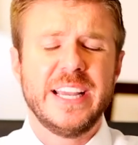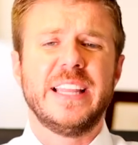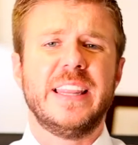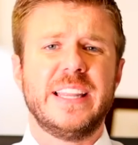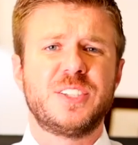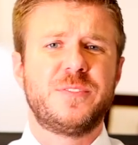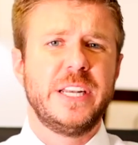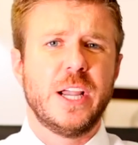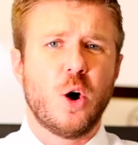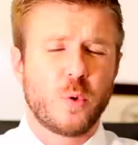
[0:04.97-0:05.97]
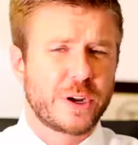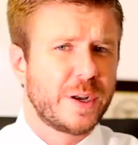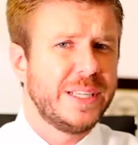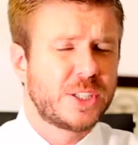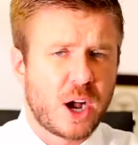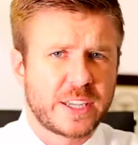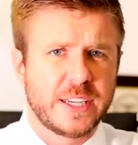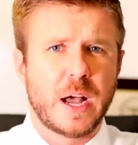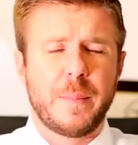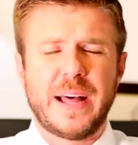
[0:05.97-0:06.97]
In this video, we're going to be
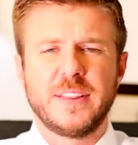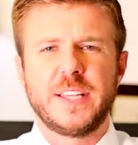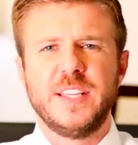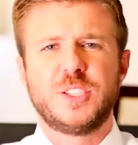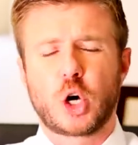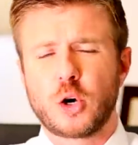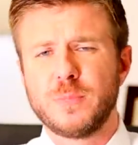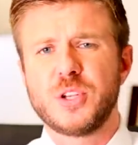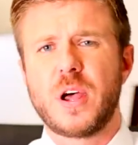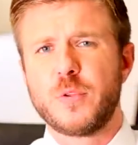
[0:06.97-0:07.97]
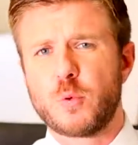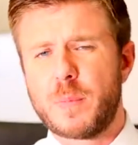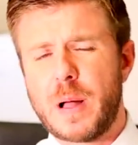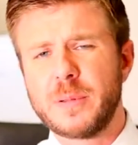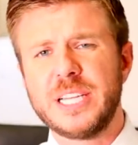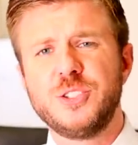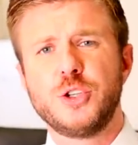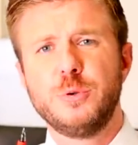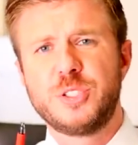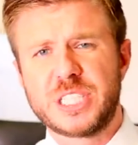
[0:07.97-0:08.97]
talking about the terms of the Republicans'
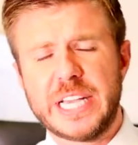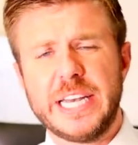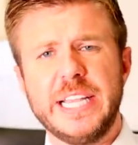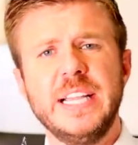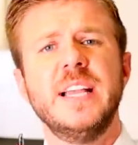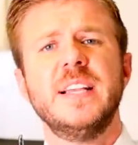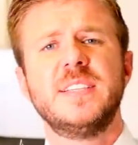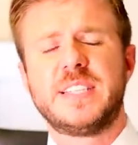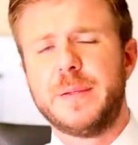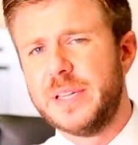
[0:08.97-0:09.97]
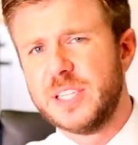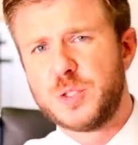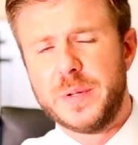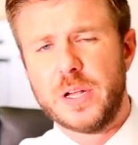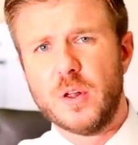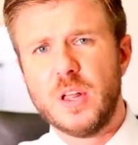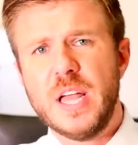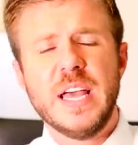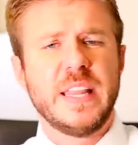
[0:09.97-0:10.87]
new skinny stimulus bill.